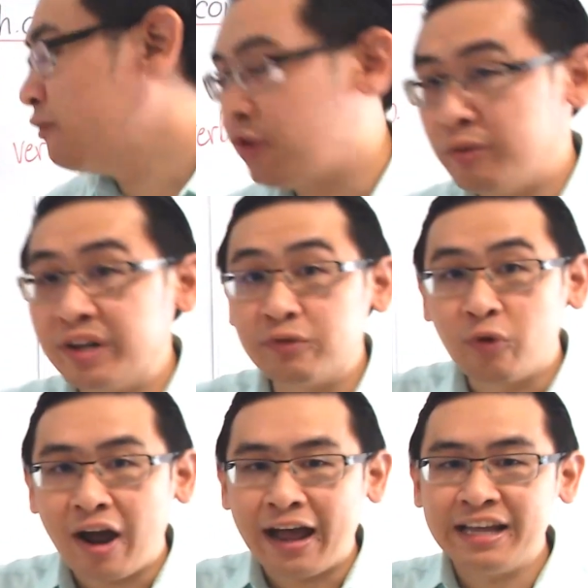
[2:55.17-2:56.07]
for the word
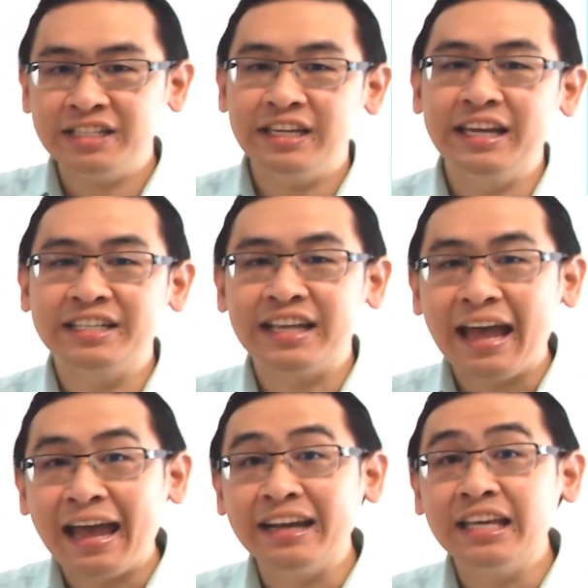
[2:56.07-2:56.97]
rise, it's
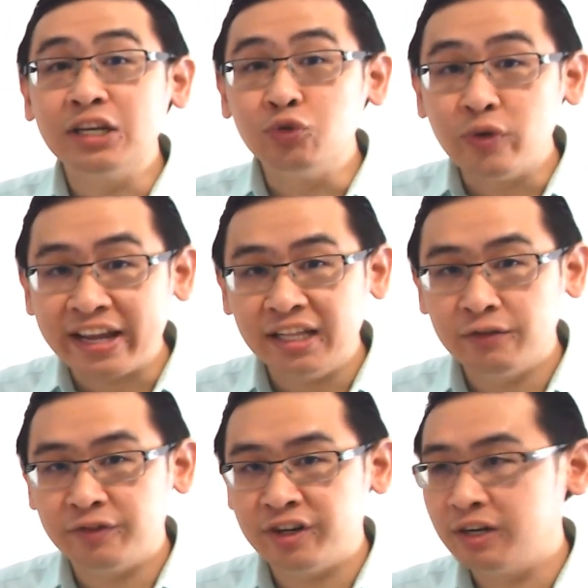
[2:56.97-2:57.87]
an irregular
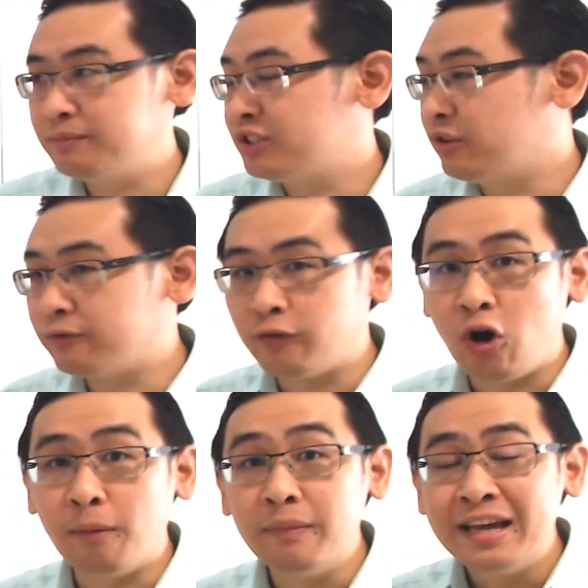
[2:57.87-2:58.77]
verb, so the
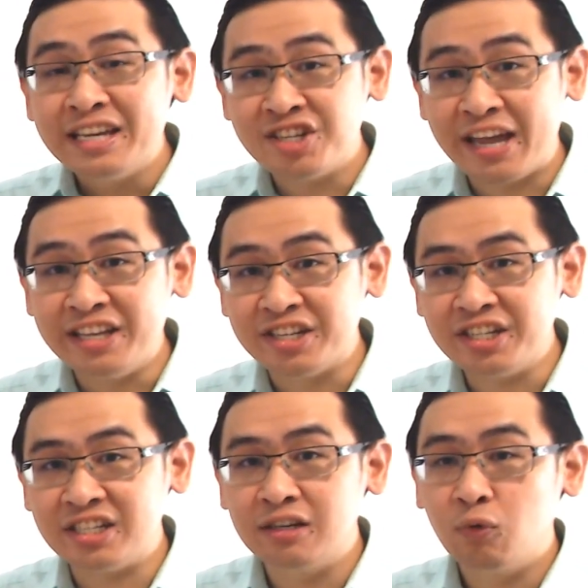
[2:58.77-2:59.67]
form
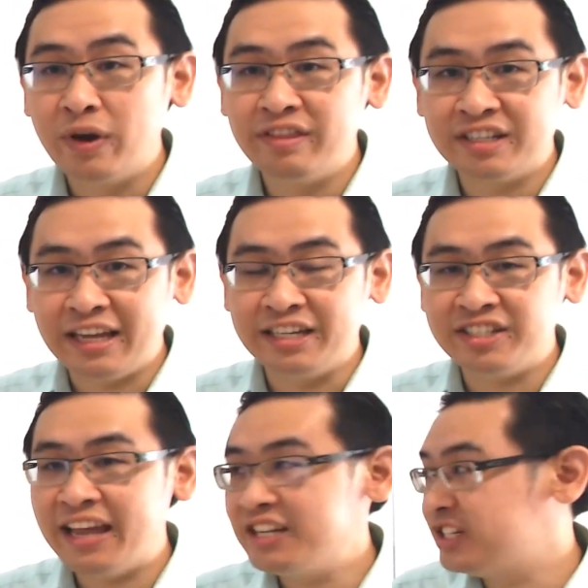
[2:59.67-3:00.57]
changes when the tense
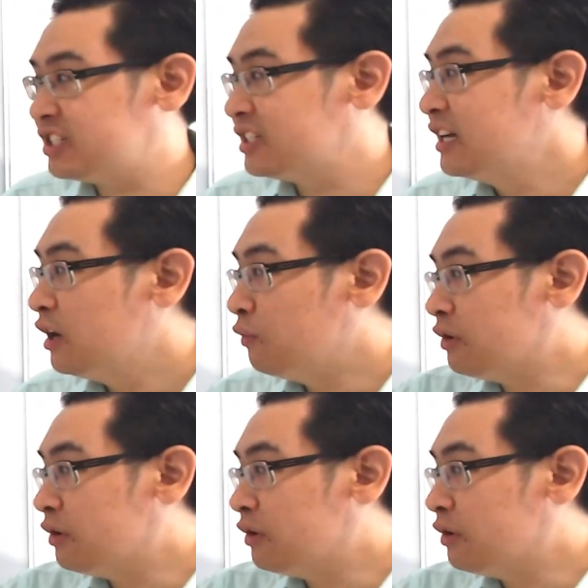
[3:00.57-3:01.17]
changes. We